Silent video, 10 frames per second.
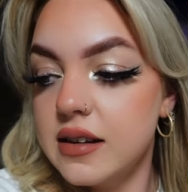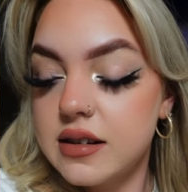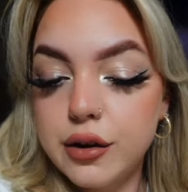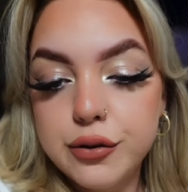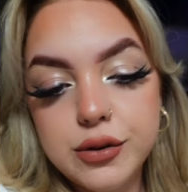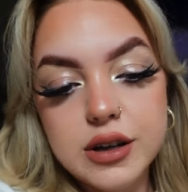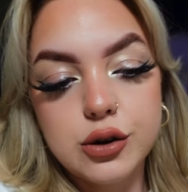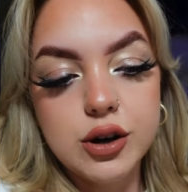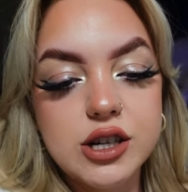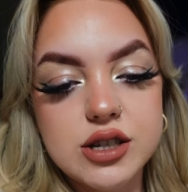it started off really
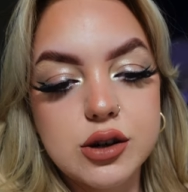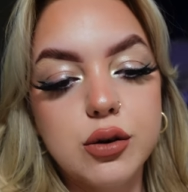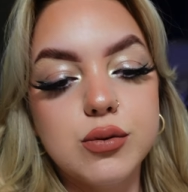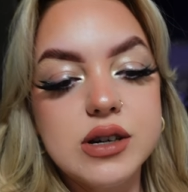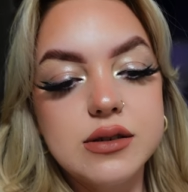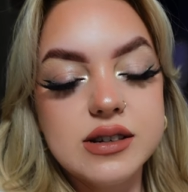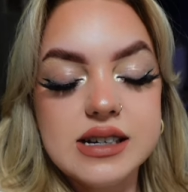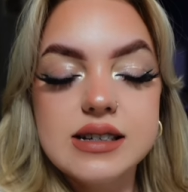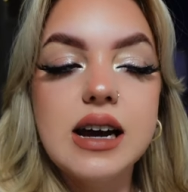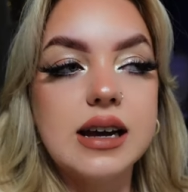good. It just got really, really
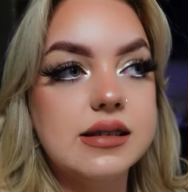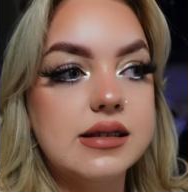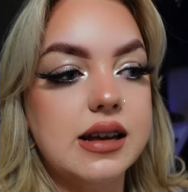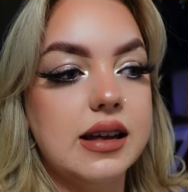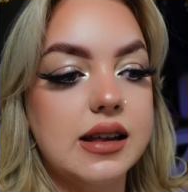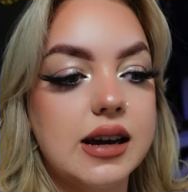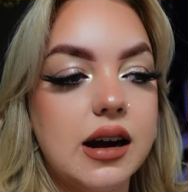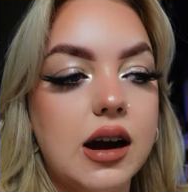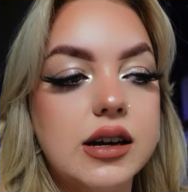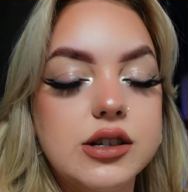intense. And like,
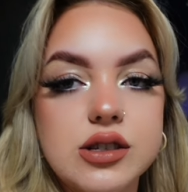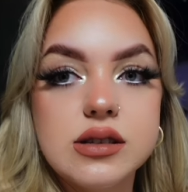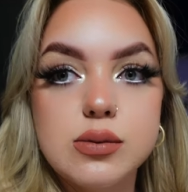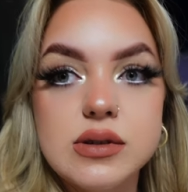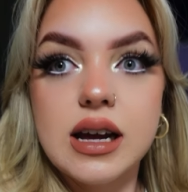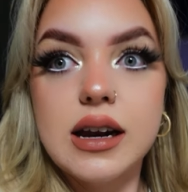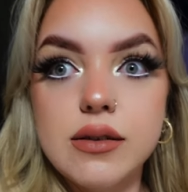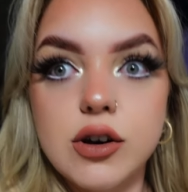I just was getting